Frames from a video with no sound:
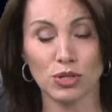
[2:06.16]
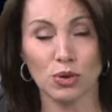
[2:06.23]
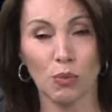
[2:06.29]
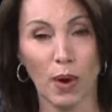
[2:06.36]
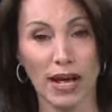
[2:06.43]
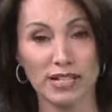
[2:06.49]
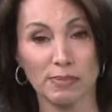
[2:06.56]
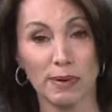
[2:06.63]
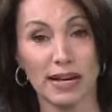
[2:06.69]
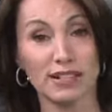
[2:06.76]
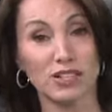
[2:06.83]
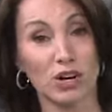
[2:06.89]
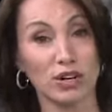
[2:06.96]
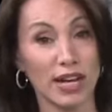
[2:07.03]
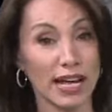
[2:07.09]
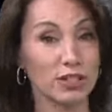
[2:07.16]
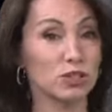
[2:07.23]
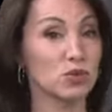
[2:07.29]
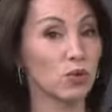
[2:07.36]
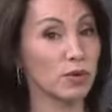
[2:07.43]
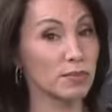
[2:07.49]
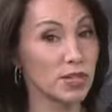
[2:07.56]
the west because our next
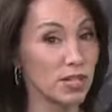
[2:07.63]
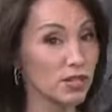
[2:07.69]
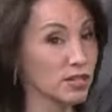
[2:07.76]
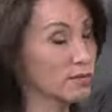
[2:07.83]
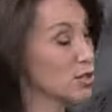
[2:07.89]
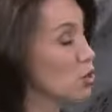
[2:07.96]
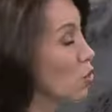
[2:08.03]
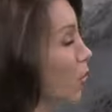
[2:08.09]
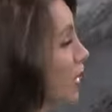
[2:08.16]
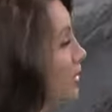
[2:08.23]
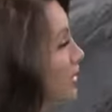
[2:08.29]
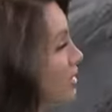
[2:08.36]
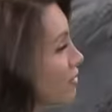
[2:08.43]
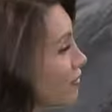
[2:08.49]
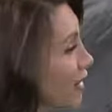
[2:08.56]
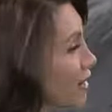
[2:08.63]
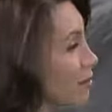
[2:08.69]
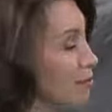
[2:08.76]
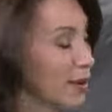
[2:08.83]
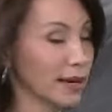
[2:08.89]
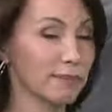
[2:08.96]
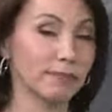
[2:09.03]
storm system is quickly developing.
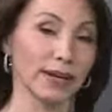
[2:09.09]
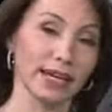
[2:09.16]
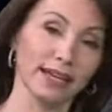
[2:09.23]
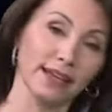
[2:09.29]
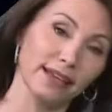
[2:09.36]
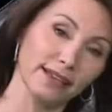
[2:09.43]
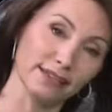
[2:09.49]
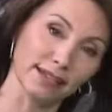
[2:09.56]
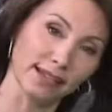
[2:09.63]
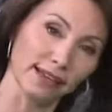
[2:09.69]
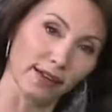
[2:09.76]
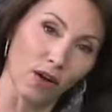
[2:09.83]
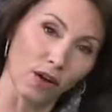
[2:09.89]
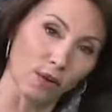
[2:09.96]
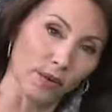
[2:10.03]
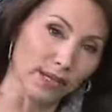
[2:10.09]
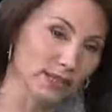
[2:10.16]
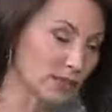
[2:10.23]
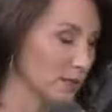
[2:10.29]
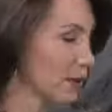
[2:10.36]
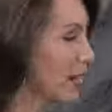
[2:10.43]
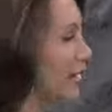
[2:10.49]
Isn't it always
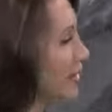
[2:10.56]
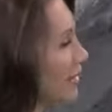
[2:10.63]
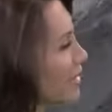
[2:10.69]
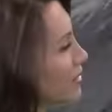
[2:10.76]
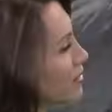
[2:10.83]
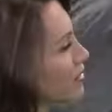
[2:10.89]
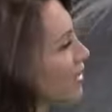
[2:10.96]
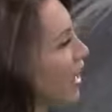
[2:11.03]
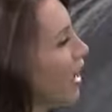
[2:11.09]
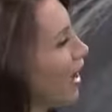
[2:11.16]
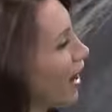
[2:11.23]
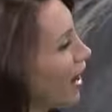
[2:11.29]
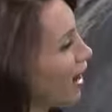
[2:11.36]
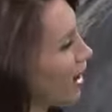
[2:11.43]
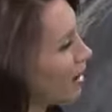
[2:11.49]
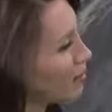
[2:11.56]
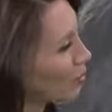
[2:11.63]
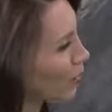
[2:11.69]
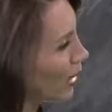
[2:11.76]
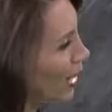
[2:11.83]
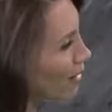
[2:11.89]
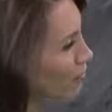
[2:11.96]
the way it is? But
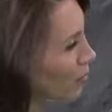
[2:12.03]
we have